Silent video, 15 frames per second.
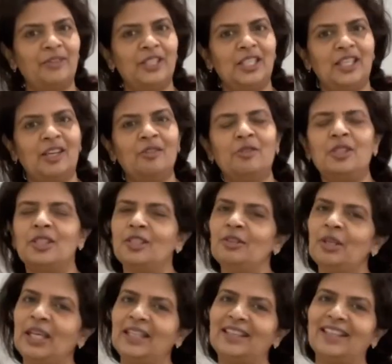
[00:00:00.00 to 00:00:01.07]
video,
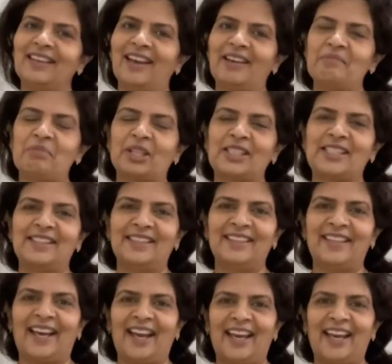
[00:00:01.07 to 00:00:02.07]
do hit the like button.